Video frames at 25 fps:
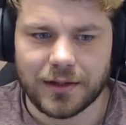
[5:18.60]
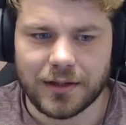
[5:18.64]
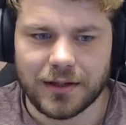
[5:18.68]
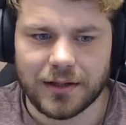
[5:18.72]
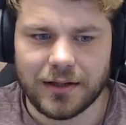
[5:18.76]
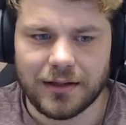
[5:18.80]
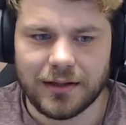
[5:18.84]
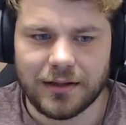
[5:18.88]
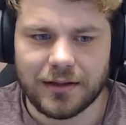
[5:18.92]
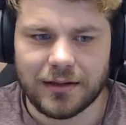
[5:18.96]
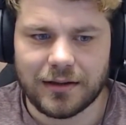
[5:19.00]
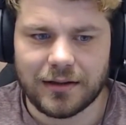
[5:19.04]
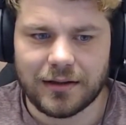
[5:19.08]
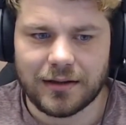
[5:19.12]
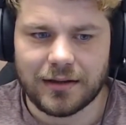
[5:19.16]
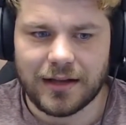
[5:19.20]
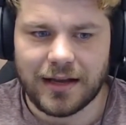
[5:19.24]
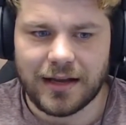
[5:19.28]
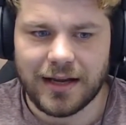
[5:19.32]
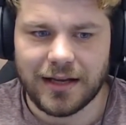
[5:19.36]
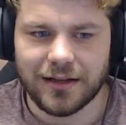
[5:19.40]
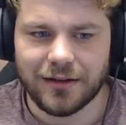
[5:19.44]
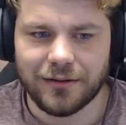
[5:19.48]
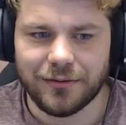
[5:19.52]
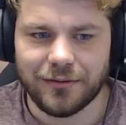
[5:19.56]
The
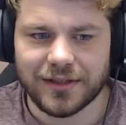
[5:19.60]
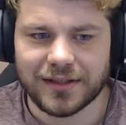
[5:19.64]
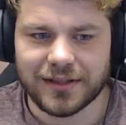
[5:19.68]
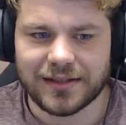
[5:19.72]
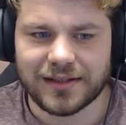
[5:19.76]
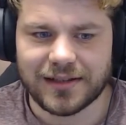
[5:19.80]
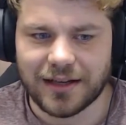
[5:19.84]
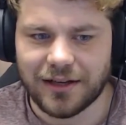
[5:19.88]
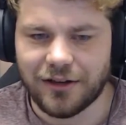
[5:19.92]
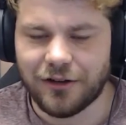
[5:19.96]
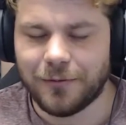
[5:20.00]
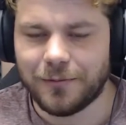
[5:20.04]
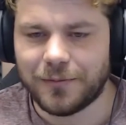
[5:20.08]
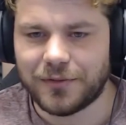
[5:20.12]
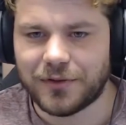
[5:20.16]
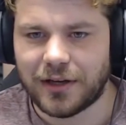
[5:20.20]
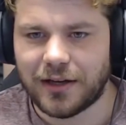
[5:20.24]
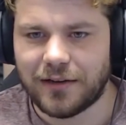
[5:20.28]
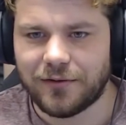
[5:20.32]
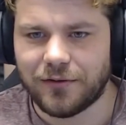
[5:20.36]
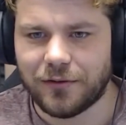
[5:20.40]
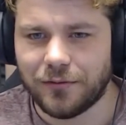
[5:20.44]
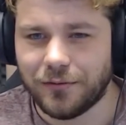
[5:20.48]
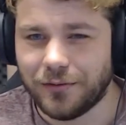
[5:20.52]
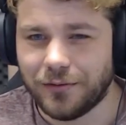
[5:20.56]
Halo is set up to
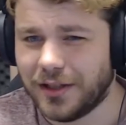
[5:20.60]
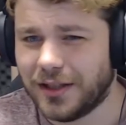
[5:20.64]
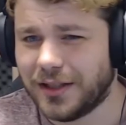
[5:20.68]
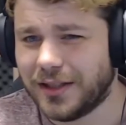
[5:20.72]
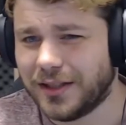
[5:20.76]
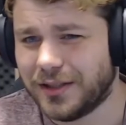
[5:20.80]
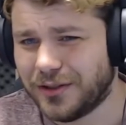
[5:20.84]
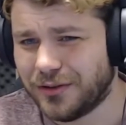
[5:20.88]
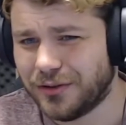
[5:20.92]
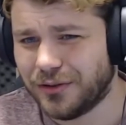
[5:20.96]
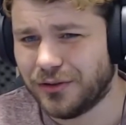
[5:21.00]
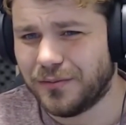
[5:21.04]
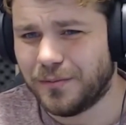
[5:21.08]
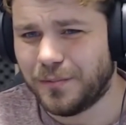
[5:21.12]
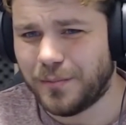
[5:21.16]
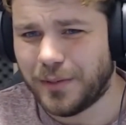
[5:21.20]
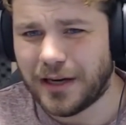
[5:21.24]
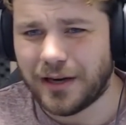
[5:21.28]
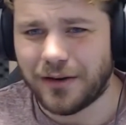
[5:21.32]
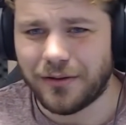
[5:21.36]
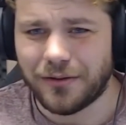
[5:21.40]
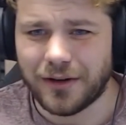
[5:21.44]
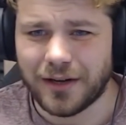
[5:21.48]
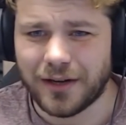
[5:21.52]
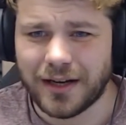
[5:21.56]
have a really good
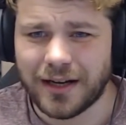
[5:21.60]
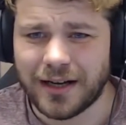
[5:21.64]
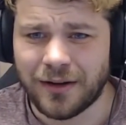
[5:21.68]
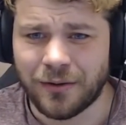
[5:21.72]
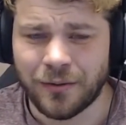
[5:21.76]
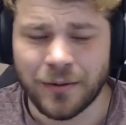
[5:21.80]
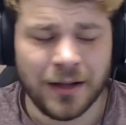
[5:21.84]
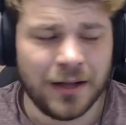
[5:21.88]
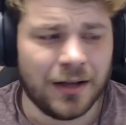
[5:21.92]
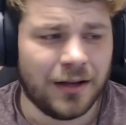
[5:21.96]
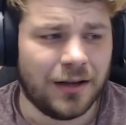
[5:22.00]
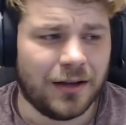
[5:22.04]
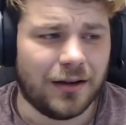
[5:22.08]
battle royale.